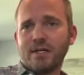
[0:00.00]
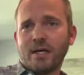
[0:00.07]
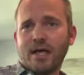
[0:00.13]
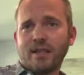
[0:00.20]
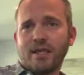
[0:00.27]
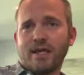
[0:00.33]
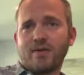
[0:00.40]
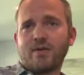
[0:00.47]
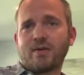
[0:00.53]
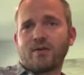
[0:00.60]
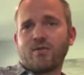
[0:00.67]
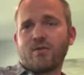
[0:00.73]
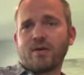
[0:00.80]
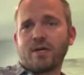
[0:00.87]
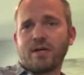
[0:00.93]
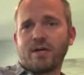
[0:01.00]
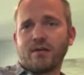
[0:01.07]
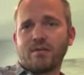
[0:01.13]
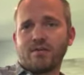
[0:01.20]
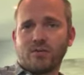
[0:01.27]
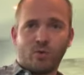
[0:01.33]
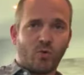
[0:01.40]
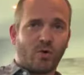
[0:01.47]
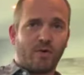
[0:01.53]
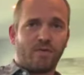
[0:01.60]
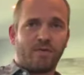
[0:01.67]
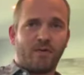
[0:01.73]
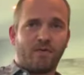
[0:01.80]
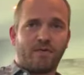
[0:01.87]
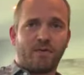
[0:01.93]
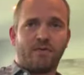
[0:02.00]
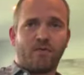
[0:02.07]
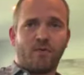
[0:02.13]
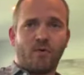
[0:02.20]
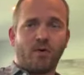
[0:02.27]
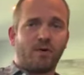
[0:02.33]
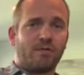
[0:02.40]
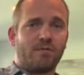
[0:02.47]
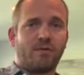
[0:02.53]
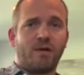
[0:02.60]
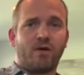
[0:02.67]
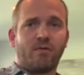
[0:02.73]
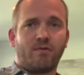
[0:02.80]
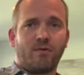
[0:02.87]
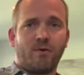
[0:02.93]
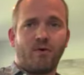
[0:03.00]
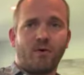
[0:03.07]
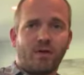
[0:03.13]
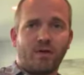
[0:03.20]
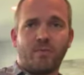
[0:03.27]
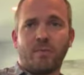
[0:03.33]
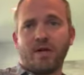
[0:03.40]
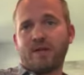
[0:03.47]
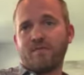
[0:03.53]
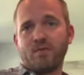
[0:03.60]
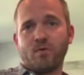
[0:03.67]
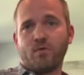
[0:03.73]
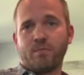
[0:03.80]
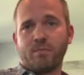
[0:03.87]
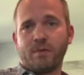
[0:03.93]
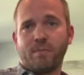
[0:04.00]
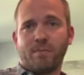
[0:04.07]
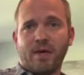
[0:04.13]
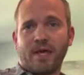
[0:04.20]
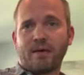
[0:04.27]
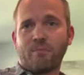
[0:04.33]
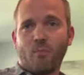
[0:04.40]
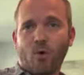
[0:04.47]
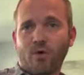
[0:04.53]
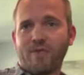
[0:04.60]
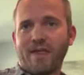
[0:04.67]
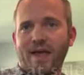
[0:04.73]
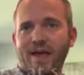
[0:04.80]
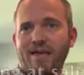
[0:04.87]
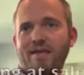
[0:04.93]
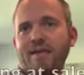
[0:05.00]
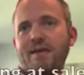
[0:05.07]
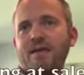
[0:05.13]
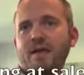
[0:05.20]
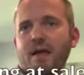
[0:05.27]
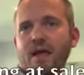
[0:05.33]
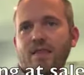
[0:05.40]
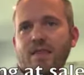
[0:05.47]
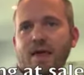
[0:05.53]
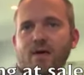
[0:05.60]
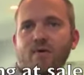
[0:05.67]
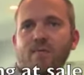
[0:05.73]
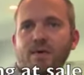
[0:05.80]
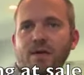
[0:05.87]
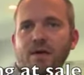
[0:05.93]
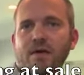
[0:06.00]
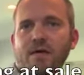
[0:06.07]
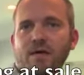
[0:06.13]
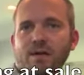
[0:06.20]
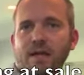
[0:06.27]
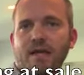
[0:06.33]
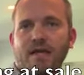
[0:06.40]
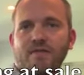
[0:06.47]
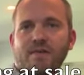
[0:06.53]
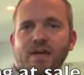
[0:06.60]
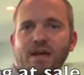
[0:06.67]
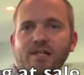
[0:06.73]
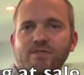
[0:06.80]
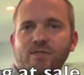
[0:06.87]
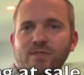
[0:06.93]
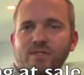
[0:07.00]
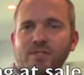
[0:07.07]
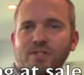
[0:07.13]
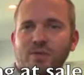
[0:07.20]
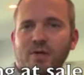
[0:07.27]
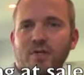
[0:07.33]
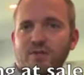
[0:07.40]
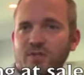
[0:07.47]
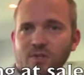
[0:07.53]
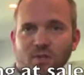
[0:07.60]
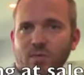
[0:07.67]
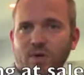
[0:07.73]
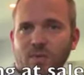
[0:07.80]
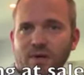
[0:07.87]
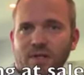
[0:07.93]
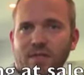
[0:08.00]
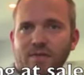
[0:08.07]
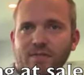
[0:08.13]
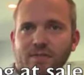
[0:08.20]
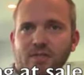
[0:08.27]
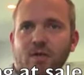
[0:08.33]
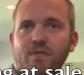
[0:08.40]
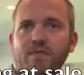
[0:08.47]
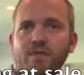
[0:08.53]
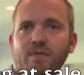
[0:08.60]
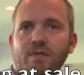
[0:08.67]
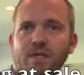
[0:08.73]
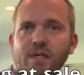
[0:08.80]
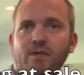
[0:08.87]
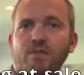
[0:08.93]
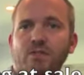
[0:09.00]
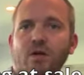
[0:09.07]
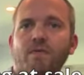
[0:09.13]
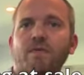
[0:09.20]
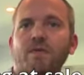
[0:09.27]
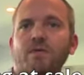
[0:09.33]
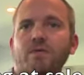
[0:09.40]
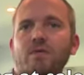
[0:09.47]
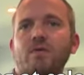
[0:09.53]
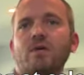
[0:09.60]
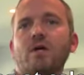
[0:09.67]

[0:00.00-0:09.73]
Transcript: and then you can only get $250,000 for it down the road, and you might even owe the bank more than that, and that would be a negative cash flow situation you wouldn't want to get yourself into.